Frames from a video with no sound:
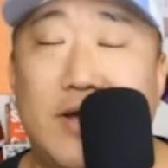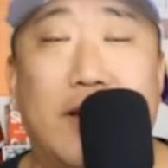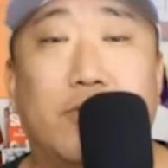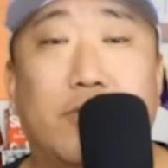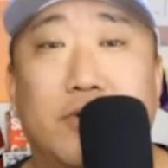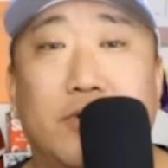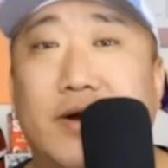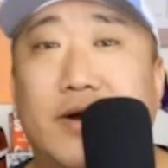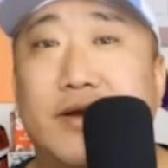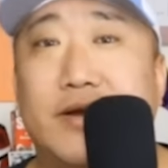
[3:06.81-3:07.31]
got
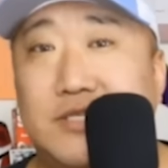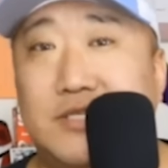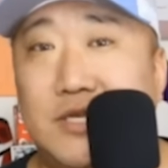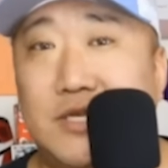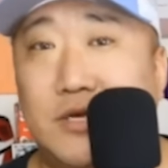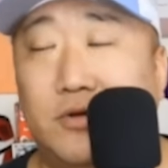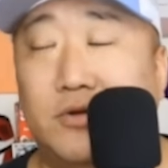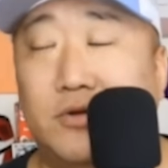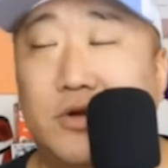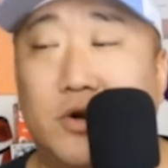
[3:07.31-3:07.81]
a revised
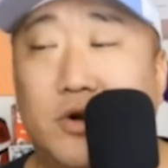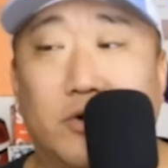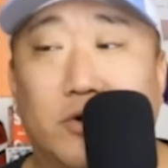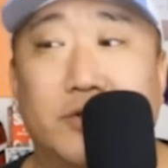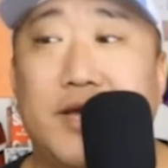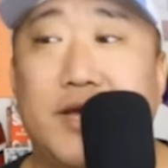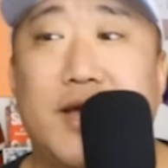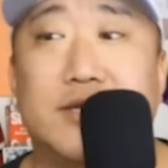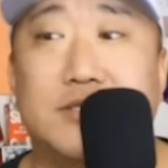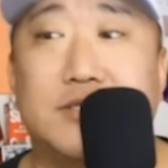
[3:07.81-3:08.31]
deal,
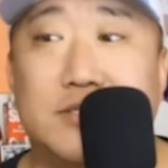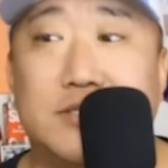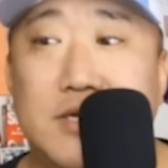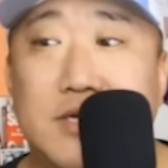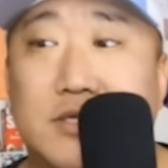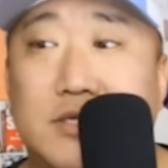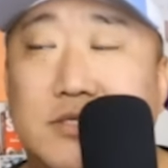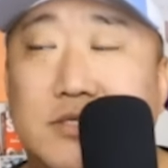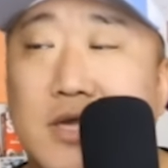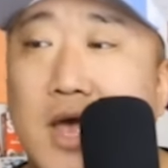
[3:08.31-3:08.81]
currently has
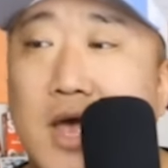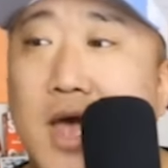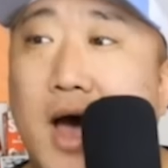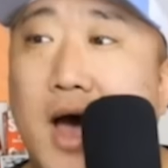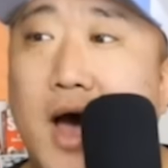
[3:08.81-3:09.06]
six,